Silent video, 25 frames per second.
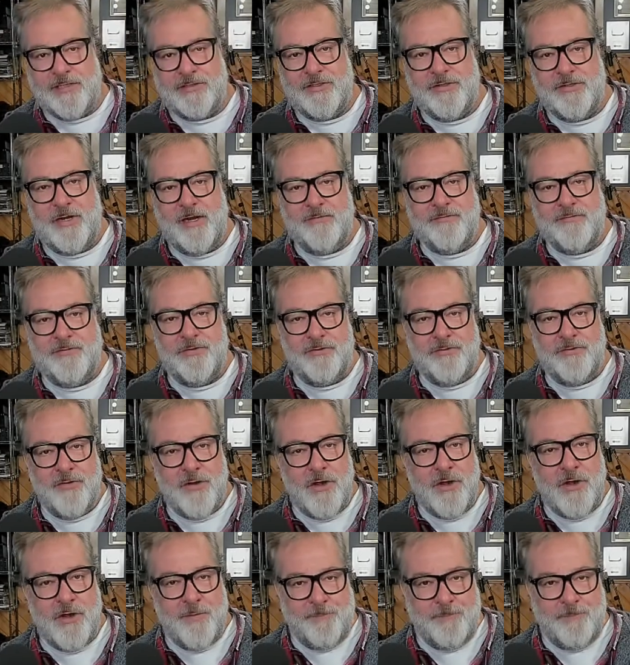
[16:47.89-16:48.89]
So you have to
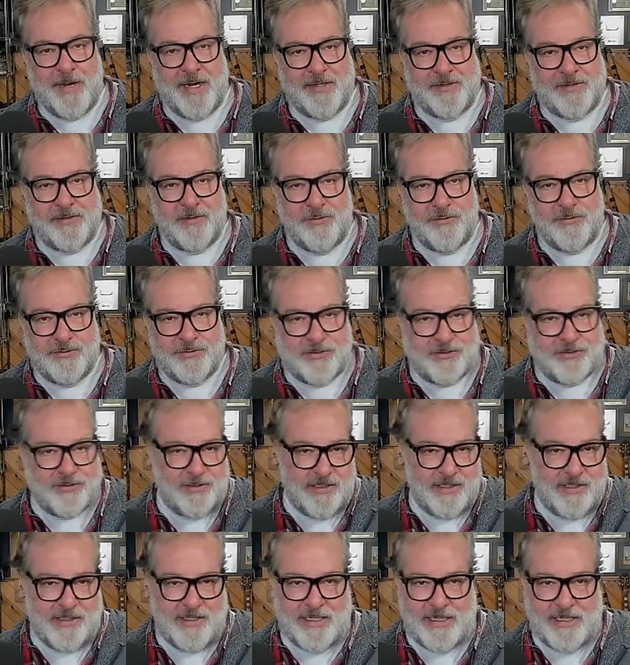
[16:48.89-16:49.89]
make those
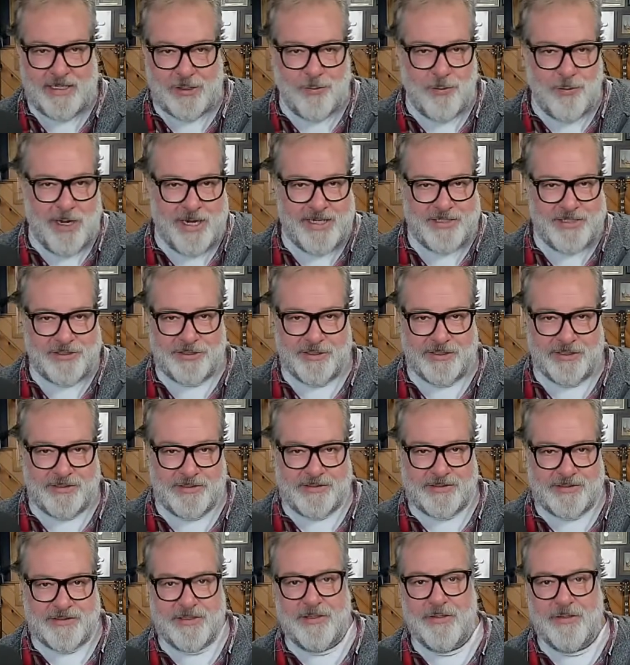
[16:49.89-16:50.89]

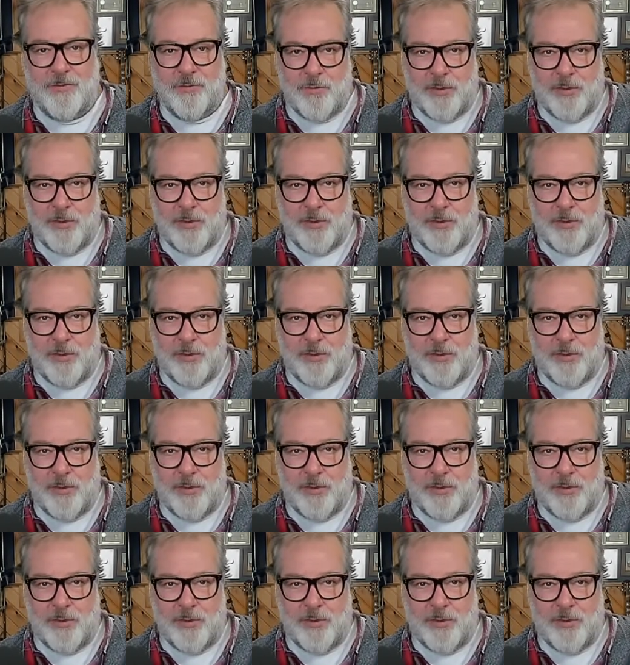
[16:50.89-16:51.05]
equations.